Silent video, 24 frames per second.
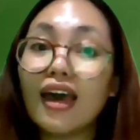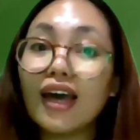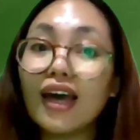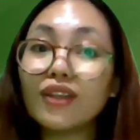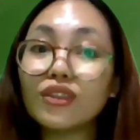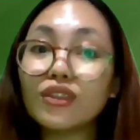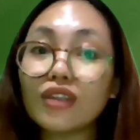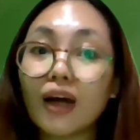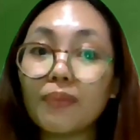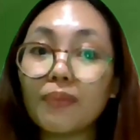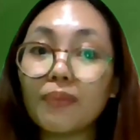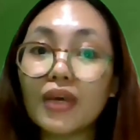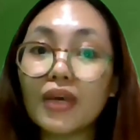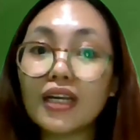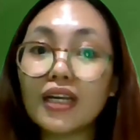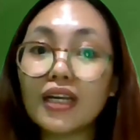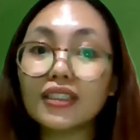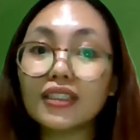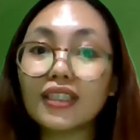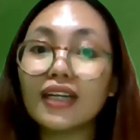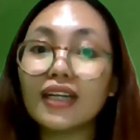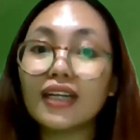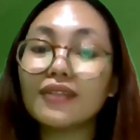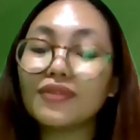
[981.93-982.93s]
and
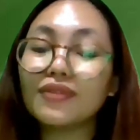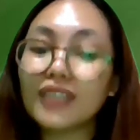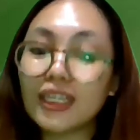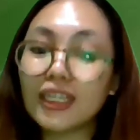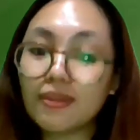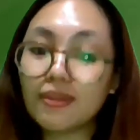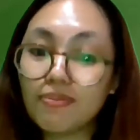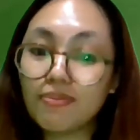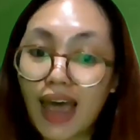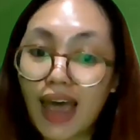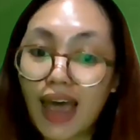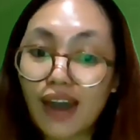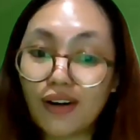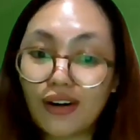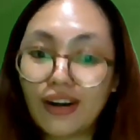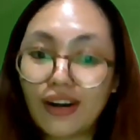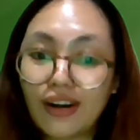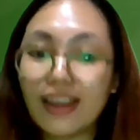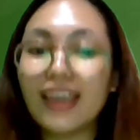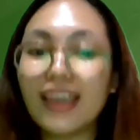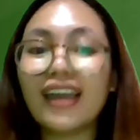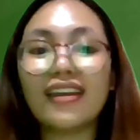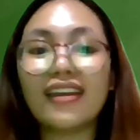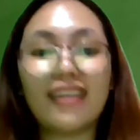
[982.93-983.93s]
topics that
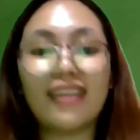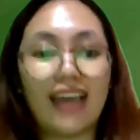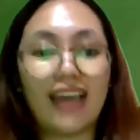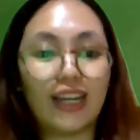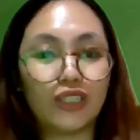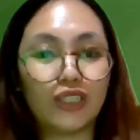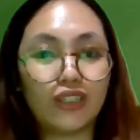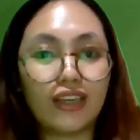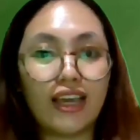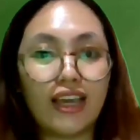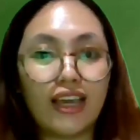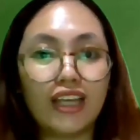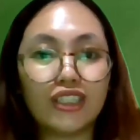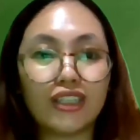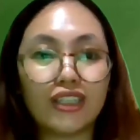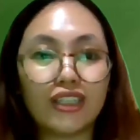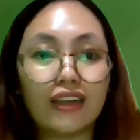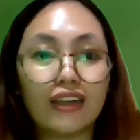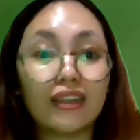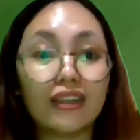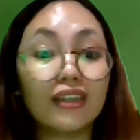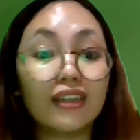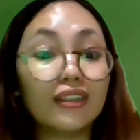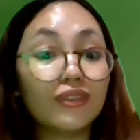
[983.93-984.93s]
matter in
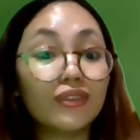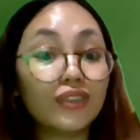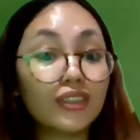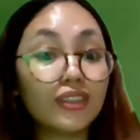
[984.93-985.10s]
education.